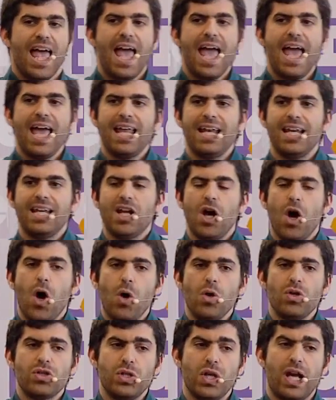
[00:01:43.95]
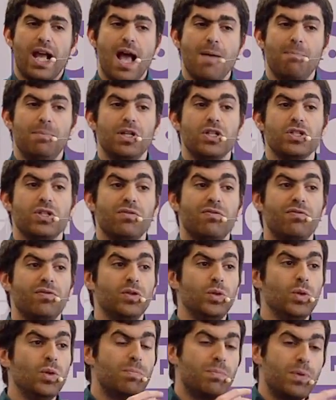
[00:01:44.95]
And also couples
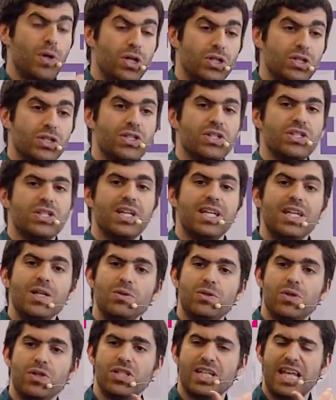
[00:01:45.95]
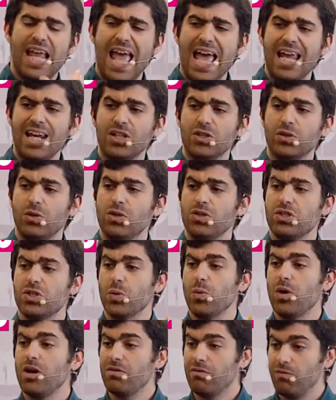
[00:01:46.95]
of two protons and neutrons and
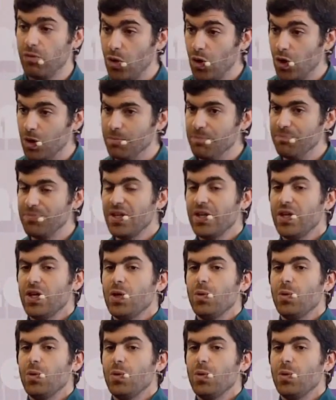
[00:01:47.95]
electrons were formed,